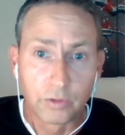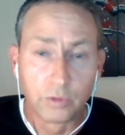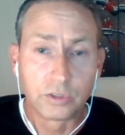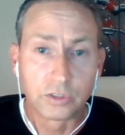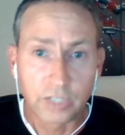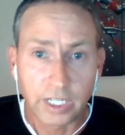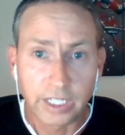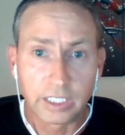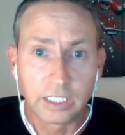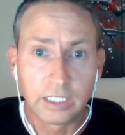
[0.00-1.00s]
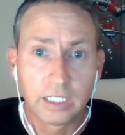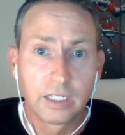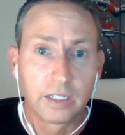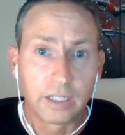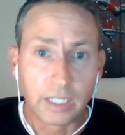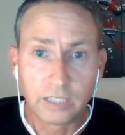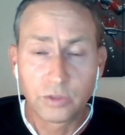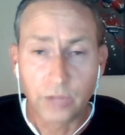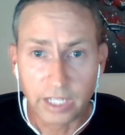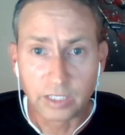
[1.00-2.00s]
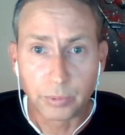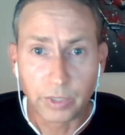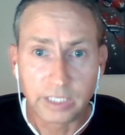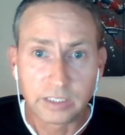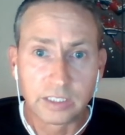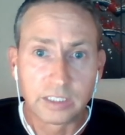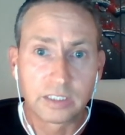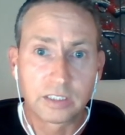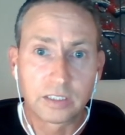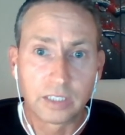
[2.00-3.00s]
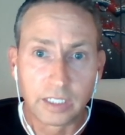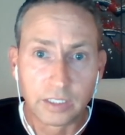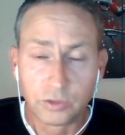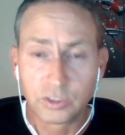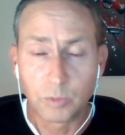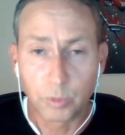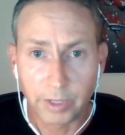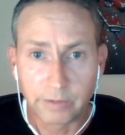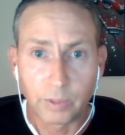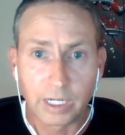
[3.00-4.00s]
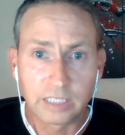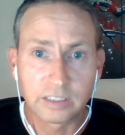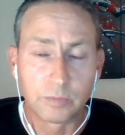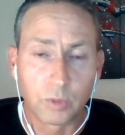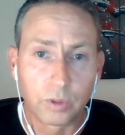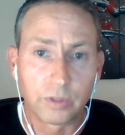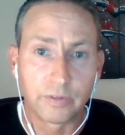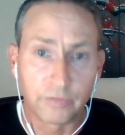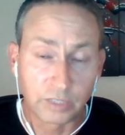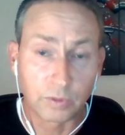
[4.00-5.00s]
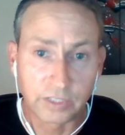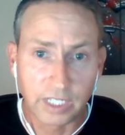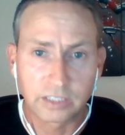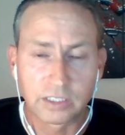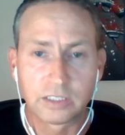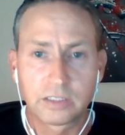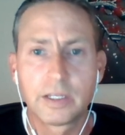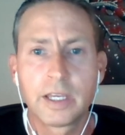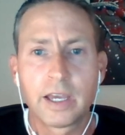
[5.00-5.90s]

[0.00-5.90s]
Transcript: through society into the enterprises, using more private wireless and more fixed wireless access,